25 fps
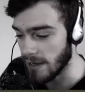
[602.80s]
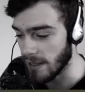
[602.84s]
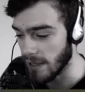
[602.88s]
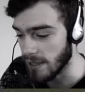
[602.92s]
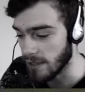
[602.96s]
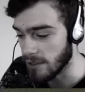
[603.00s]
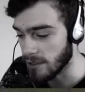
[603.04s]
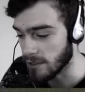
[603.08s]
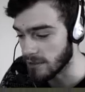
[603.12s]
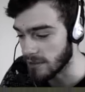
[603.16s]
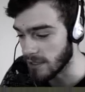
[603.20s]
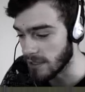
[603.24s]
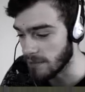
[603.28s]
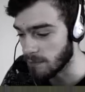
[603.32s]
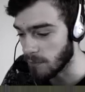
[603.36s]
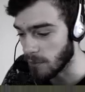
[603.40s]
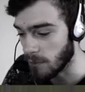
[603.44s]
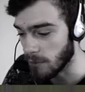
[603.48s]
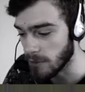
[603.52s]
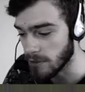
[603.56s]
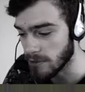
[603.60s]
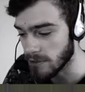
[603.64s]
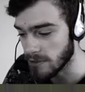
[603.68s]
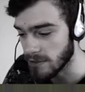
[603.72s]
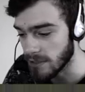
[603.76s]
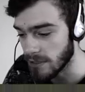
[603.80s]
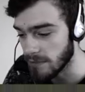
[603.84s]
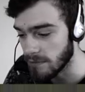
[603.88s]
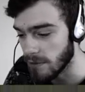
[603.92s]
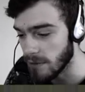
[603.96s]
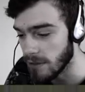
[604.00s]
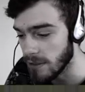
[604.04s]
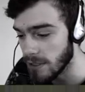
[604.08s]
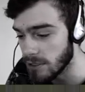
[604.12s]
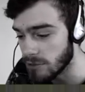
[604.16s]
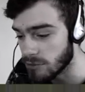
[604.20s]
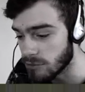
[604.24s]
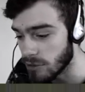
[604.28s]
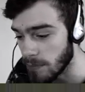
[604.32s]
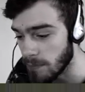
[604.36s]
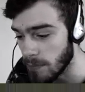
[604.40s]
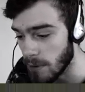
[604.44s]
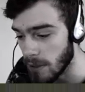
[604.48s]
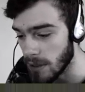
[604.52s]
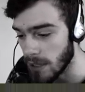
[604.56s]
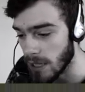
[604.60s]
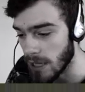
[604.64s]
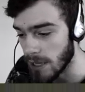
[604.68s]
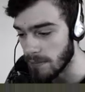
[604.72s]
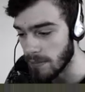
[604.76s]
I got that poison, definitely drop a
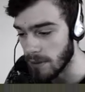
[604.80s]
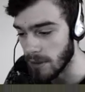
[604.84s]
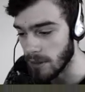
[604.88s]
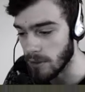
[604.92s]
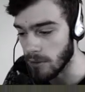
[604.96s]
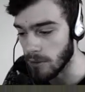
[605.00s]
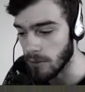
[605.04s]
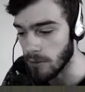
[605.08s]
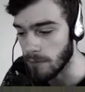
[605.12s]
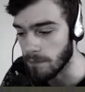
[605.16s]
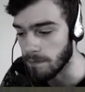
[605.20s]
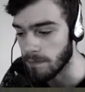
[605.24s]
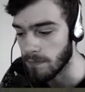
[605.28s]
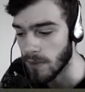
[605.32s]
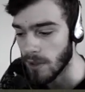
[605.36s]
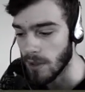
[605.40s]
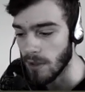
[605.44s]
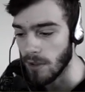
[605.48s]
like below.